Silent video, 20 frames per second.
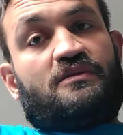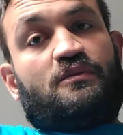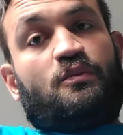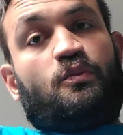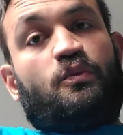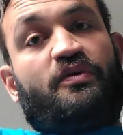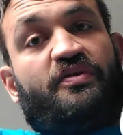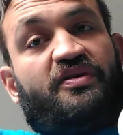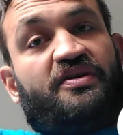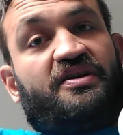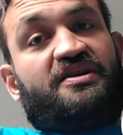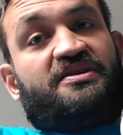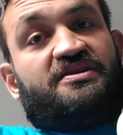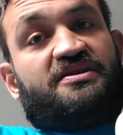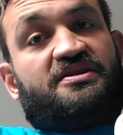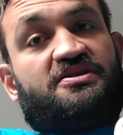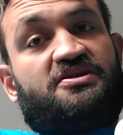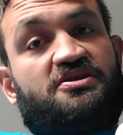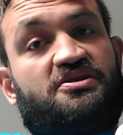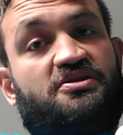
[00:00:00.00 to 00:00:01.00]
With an
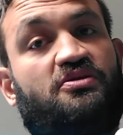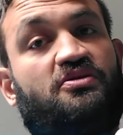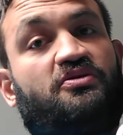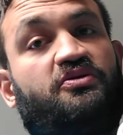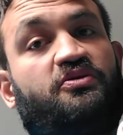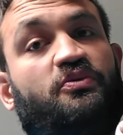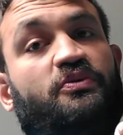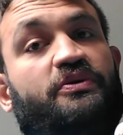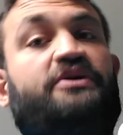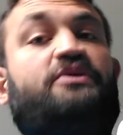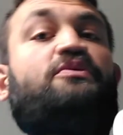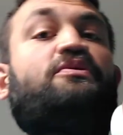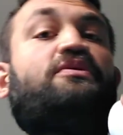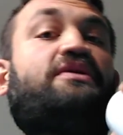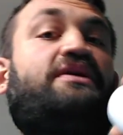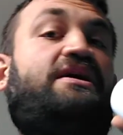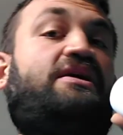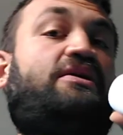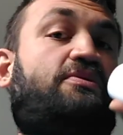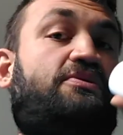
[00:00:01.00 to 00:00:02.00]
additional 21
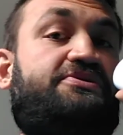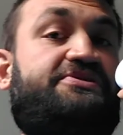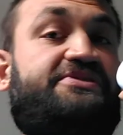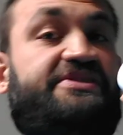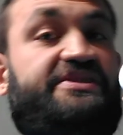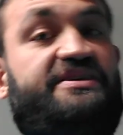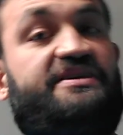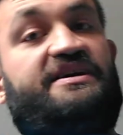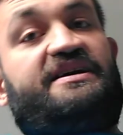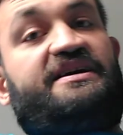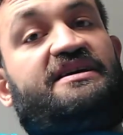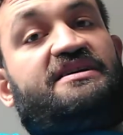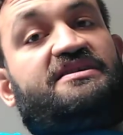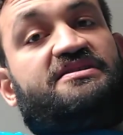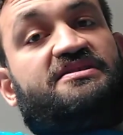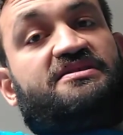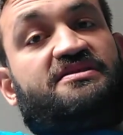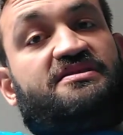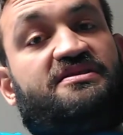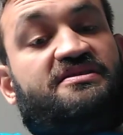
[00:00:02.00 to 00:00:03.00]
hours in the
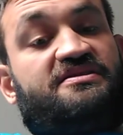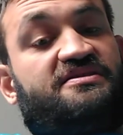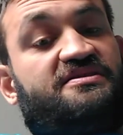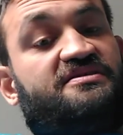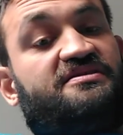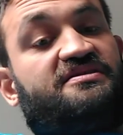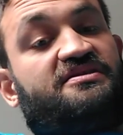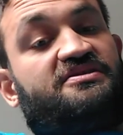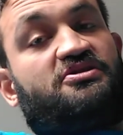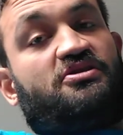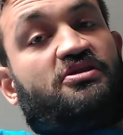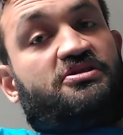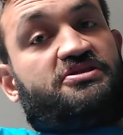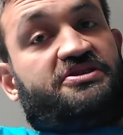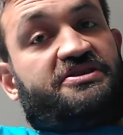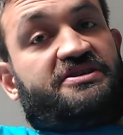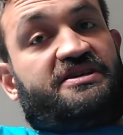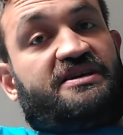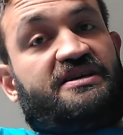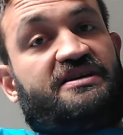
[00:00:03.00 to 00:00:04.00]
case, because this is a
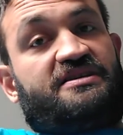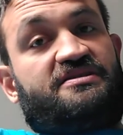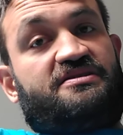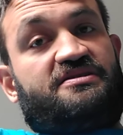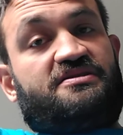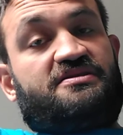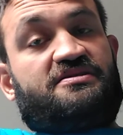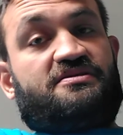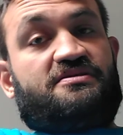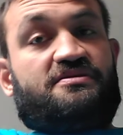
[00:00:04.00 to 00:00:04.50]
charging case.